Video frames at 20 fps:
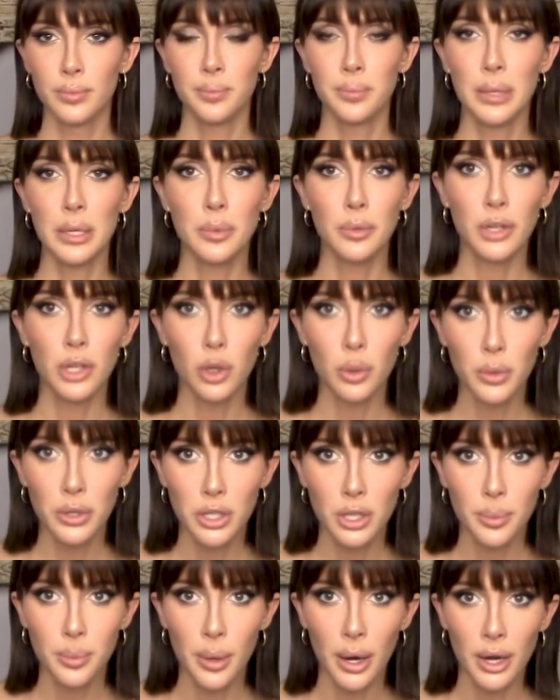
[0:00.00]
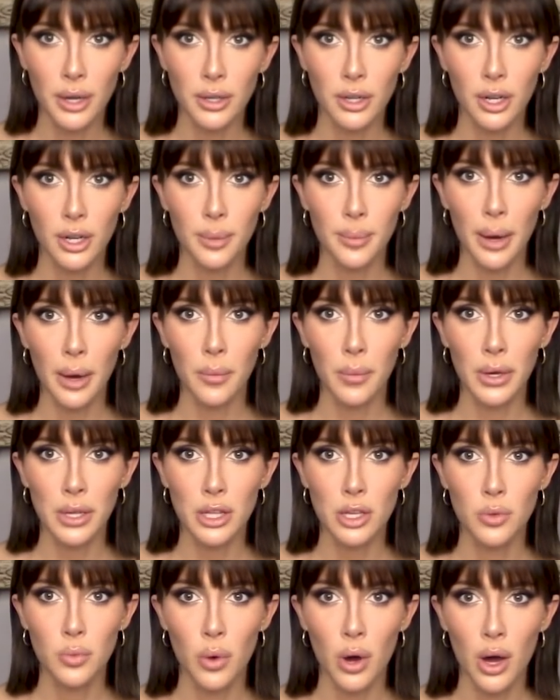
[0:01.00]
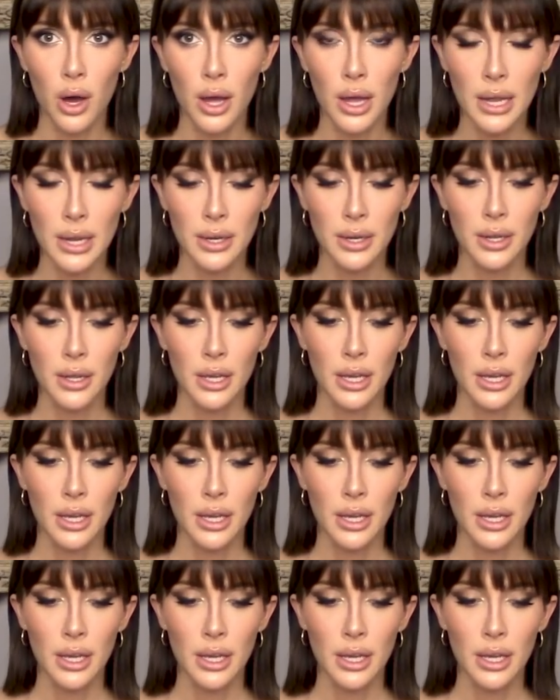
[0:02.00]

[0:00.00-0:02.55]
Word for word: be real with your partner about what you want.